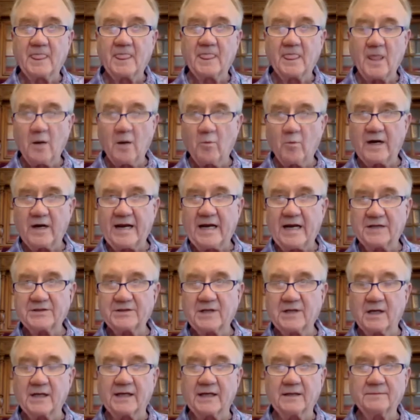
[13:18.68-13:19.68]
No more
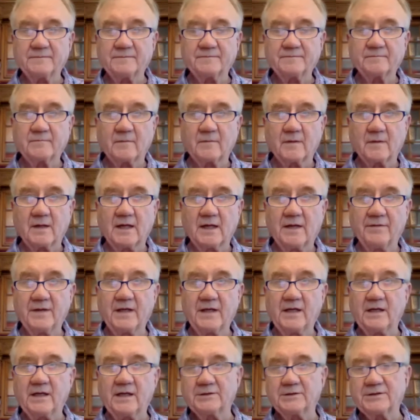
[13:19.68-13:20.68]
gasoline. And
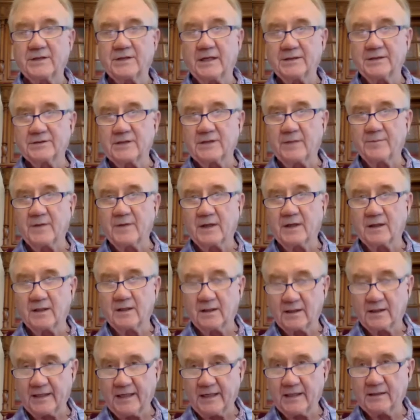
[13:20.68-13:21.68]
then he'll say something
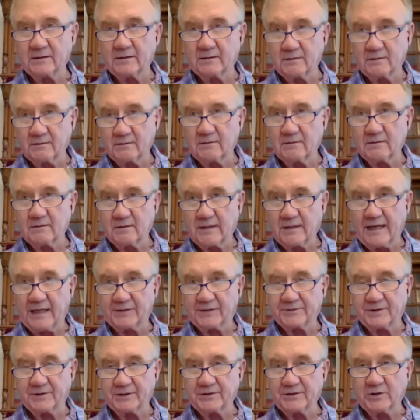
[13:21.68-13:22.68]
again,
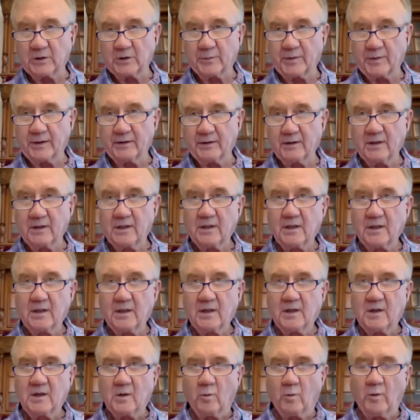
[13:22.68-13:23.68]
extra stupid.
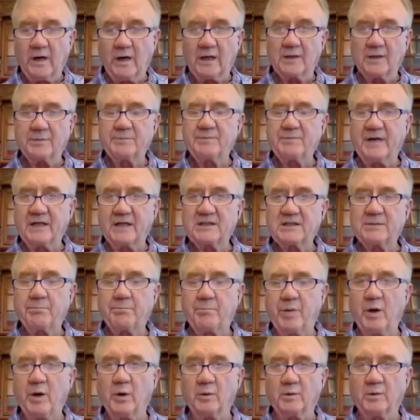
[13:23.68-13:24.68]
Well, it's
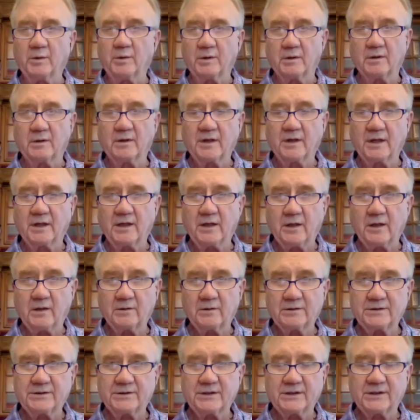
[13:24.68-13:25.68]
Putin, you
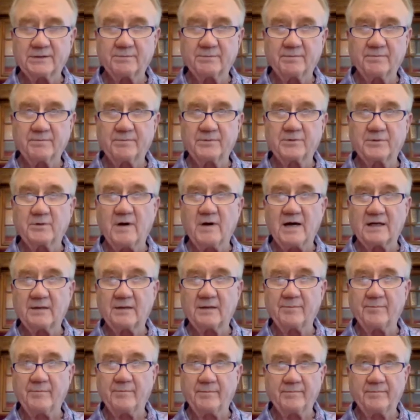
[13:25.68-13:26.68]
know, it's just trying
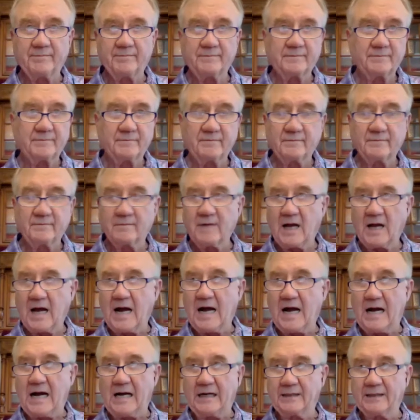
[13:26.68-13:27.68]
to
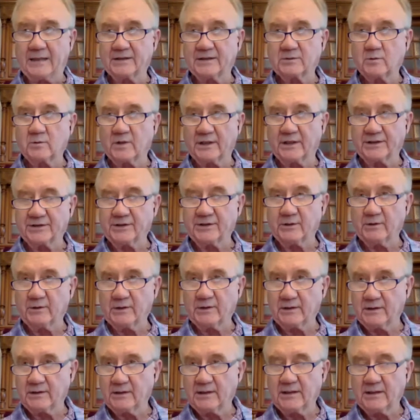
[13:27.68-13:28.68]
hide is what he's
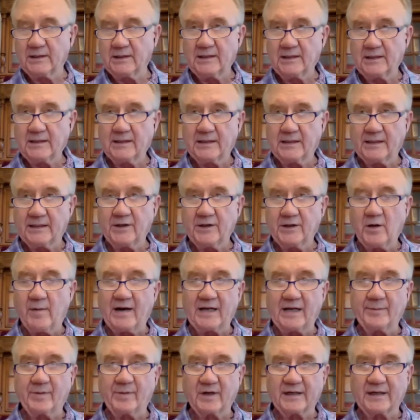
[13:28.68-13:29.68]
doing. And
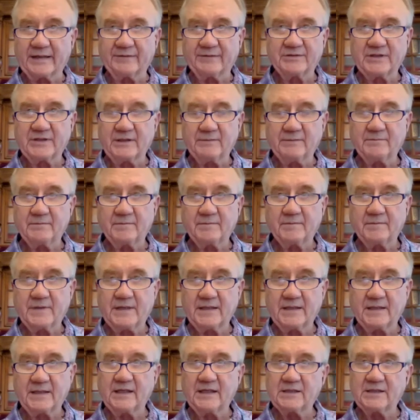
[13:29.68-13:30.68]
nobody believes him.
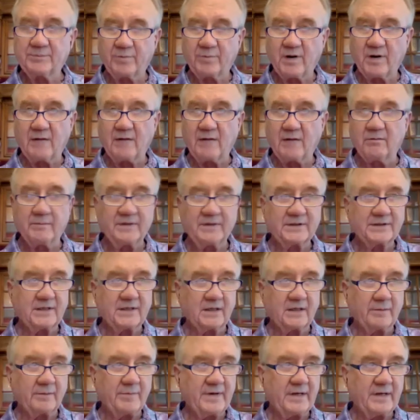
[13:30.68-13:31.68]
And his problem is
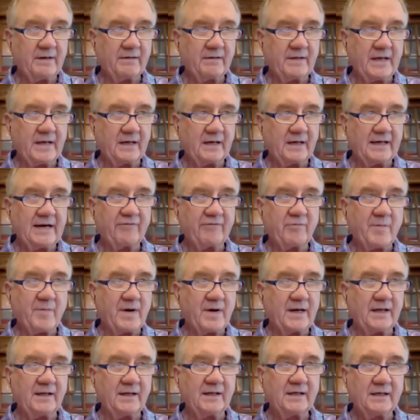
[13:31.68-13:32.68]
going to be that
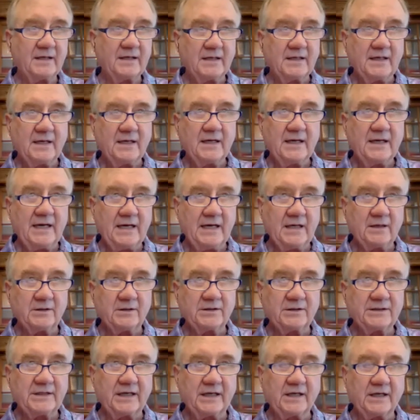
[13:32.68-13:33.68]
everybody
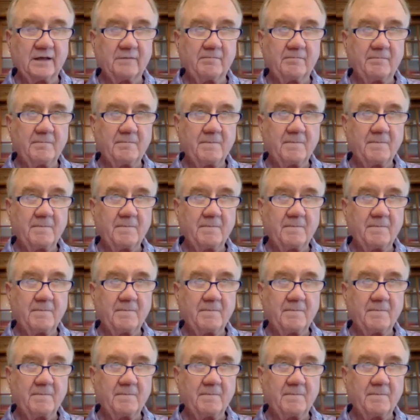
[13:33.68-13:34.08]
hears him,